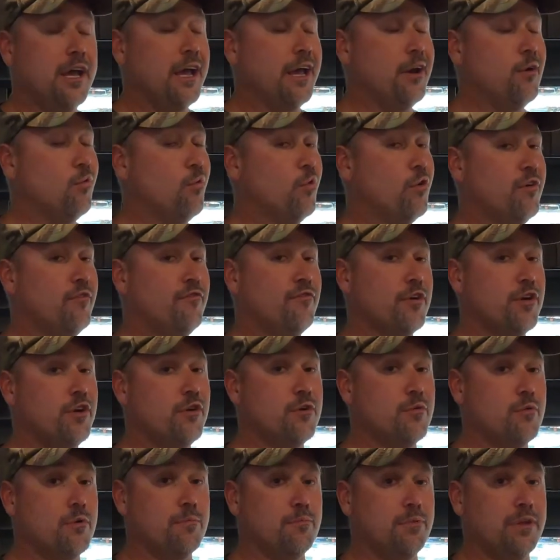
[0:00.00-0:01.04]
In order for
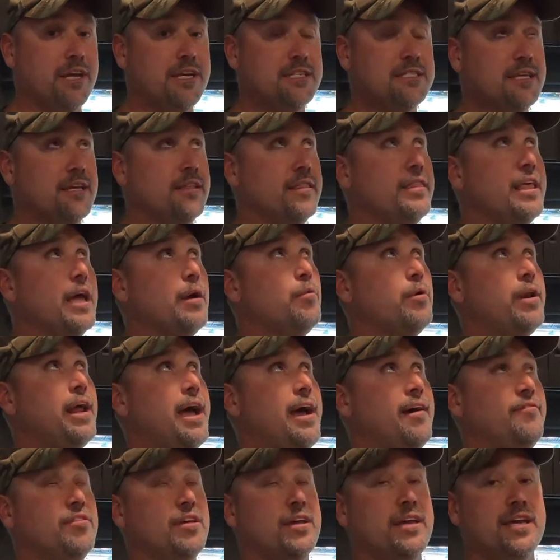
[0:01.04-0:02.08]
you to replace it, they would
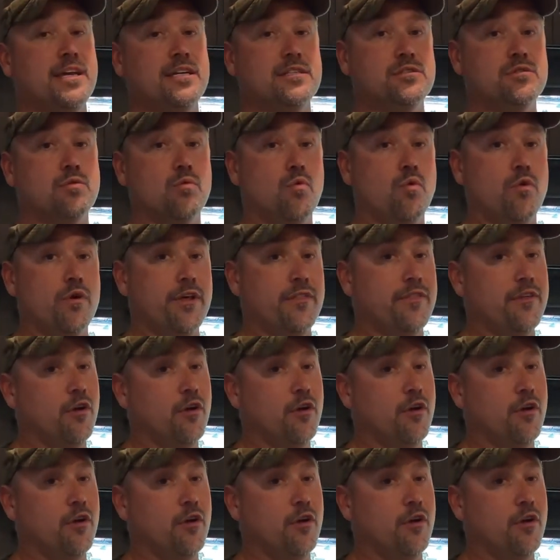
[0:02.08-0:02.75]
have to get torn.